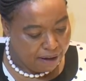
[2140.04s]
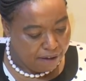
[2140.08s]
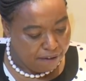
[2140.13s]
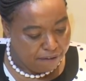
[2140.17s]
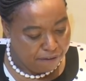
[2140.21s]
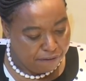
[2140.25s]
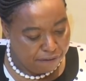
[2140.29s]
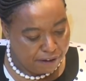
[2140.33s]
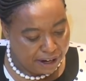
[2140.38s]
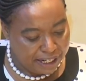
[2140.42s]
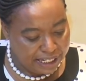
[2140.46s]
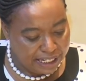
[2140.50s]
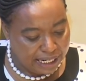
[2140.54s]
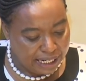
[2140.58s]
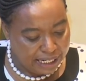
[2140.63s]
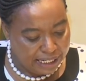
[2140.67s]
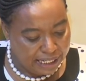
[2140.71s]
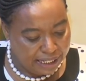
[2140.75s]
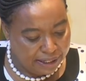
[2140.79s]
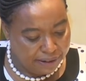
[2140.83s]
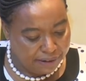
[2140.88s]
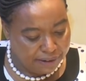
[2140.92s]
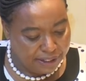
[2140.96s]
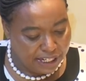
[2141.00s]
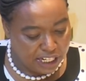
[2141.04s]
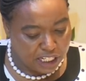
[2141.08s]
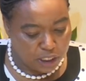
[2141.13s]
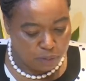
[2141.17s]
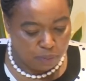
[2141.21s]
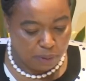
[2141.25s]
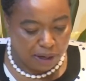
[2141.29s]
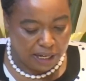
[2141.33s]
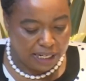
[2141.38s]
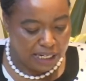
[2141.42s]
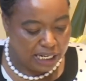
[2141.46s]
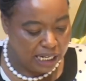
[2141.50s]
Finally, on
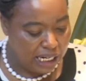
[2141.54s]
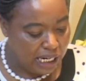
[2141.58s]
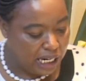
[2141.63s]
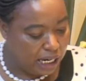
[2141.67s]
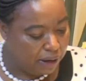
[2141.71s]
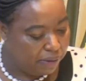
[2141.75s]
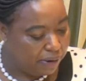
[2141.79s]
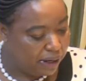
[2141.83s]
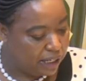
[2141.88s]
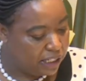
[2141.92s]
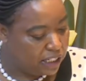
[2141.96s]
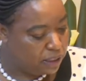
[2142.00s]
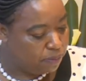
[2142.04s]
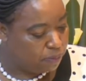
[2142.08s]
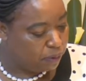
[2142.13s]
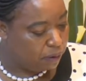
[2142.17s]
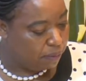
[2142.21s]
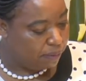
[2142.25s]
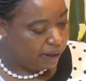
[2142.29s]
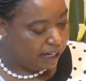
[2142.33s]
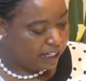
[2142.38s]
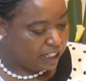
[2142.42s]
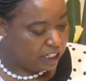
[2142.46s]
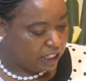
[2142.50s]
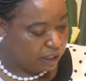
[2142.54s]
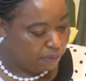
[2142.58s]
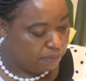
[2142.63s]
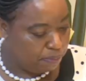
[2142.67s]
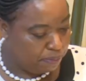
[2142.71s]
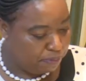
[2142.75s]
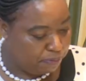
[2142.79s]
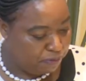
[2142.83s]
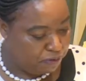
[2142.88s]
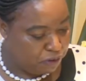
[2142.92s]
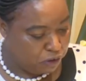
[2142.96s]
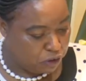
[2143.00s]
expanding our diplomatic
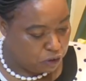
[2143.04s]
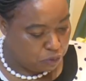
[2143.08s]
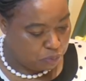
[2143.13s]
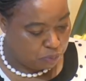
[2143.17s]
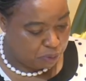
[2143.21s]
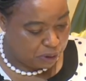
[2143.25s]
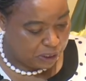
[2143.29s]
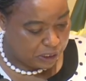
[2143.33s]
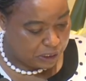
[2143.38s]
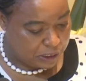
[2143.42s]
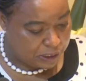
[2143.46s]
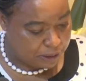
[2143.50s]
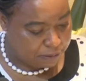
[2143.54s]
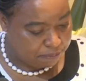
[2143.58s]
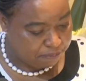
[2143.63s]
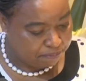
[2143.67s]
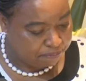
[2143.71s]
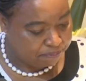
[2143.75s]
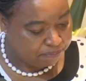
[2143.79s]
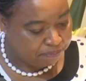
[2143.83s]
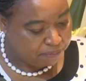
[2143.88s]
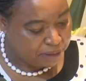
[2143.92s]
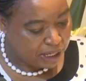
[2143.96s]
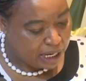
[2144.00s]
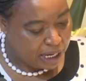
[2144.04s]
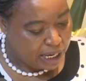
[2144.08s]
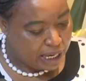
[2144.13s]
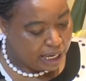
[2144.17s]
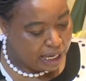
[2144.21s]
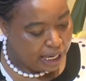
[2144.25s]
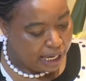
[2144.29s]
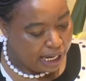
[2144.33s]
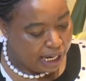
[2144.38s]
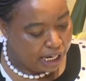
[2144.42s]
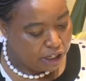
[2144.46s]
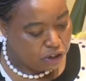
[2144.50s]
footprint.
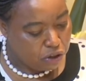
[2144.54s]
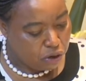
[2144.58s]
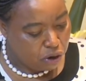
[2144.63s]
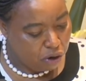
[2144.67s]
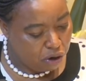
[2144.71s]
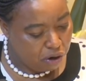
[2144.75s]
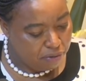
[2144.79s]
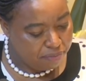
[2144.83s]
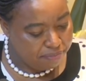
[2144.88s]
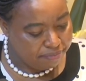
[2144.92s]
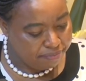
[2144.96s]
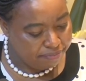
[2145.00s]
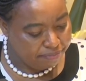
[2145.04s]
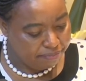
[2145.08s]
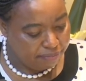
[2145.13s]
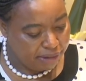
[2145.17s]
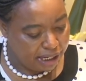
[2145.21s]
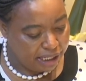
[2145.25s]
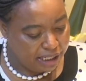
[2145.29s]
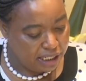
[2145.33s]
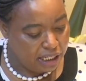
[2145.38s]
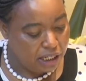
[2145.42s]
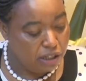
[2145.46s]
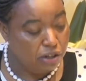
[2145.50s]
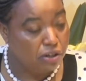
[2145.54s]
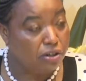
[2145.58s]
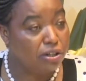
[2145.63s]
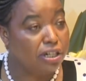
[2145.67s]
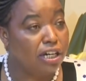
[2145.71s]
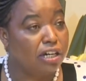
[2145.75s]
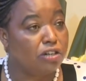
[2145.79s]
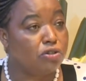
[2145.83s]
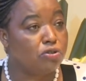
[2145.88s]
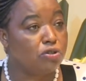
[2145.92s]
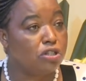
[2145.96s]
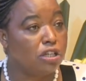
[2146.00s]
At home, and in
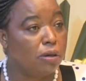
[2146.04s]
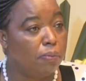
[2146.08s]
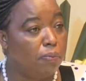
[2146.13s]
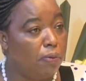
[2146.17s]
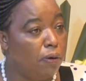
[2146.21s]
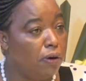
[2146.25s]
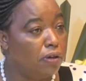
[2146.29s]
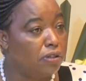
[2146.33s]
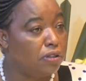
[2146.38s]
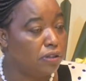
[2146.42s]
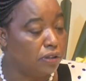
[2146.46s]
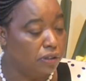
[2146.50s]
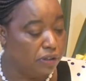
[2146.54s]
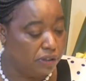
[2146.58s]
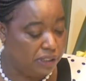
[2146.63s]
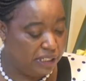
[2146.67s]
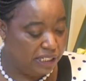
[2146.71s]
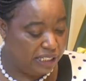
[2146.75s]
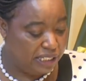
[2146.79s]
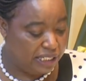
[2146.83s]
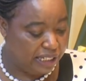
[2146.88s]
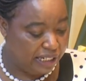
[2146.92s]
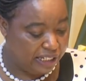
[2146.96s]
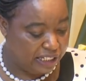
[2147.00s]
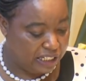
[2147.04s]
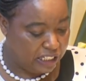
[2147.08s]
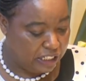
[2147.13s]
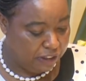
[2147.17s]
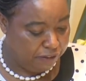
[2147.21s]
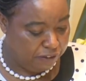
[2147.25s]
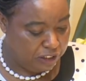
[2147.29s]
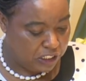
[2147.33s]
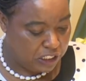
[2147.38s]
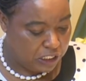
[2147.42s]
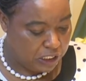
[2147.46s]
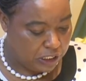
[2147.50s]
order to support all these
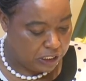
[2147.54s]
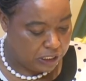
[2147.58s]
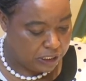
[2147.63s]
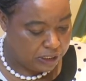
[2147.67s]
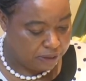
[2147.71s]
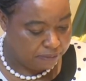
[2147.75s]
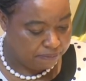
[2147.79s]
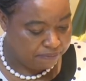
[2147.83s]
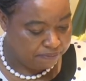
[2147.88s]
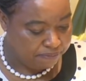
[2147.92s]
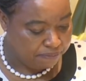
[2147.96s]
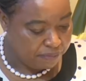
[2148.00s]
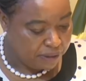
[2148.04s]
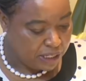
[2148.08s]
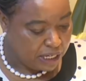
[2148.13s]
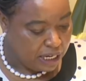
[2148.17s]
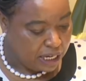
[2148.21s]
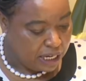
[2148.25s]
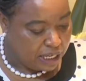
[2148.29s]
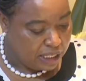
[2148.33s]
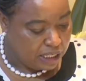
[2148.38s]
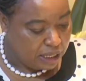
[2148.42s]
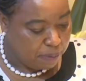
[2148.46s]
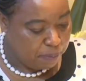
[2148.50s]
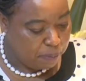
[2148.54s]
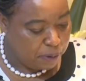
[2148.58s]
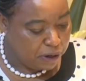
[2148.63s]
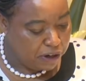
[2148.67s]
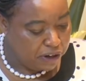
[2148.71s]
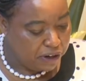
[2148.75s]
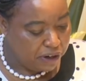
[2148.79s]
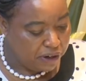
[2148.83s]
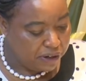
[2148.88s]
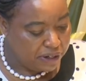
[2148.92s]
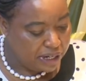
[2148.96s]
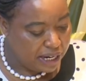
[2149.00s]
activities, the
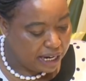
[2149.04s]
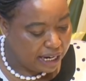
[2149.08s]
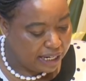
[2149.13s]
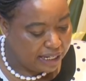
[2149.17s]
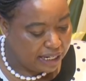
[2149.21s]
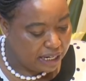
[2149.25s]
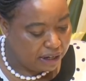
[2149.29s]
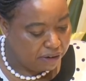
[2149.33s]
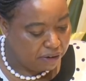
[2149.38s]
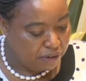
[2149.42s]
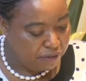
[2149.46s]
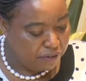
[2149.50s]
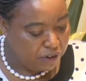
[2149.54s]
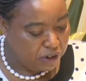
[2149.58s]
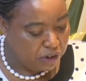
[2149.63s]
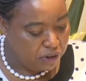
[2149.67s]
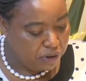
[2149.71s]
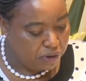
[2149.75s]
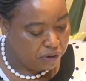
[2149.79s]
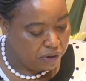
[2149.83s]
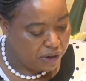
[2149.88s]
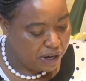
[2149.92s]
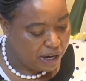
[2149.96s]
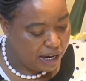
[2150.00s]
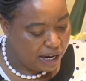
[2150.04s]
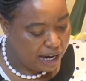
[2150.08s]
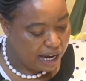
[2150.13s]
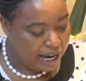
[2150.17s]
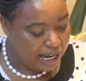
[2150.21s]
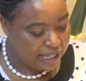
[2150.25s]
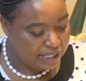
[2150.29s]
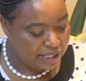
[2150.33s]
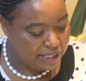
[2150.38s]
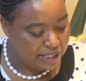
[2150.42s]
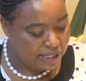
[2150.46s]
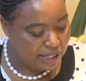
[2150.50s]
period under review
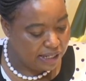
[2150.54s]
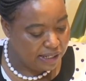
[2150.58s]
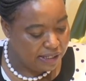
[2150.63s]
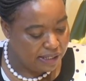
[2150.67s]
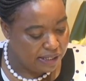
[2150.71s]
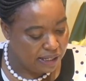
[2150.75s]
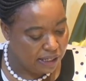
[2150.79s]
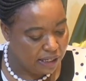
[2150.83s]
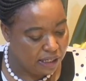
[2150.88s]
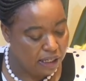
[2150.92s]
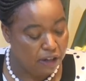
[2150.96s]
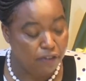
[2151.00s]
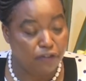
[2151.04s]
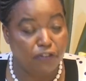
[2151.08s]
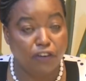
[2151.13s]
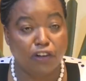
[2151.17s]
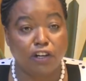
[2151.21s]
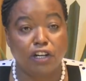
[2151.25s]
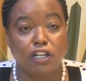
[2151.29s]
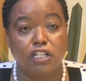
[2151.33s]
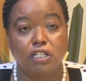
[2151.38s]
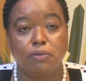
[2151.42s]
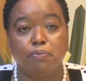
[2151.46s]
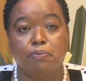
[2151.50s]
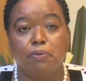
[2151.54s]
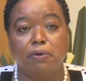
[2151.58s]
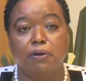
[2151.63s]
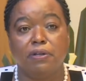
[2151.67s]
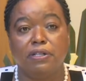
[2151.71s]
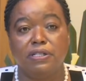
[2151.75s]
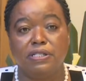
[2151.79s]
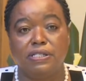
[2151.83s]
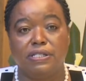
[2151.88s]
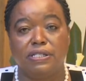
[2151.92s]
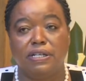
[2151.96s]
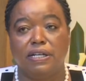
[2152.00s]
has seen significant
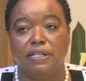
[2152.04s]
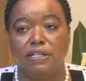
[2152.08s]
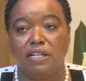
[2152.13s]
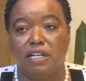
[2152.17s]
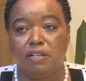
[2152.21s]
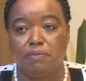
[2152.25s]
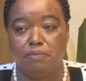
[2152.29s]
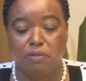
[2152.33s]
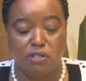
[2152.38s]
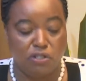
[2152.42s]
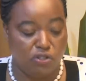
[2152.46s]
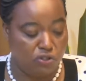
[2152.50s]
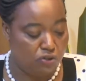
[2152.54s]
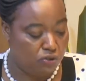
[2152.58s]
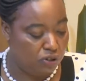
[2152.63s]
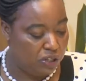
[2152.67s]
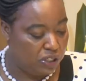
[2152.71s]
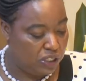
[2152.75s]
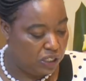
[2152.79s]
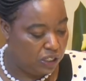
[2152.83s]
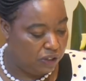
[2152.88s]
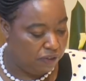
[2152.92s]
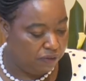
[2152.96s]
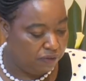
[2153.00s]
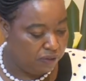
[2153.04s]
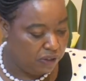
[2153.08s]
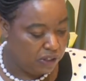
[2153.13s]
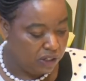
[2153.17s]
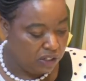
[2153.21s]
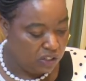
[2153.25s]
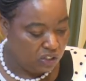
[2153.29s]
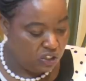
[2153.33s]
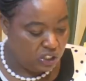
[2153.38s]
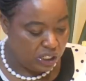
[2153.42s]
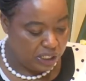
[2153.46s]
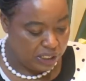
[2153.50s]
policy and administrative
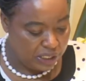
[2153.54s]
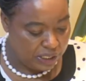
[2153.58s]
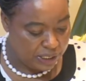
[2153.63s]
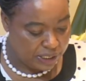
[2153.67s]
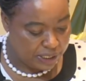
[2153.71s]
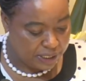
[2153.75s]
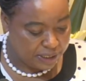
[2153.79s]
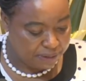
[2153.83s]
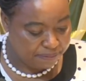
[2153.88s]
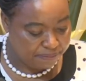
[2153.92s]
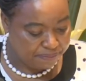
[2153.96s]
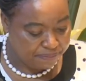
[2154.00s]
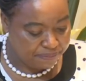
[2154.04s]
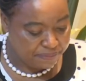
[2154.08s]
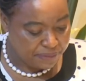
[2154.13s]
changes.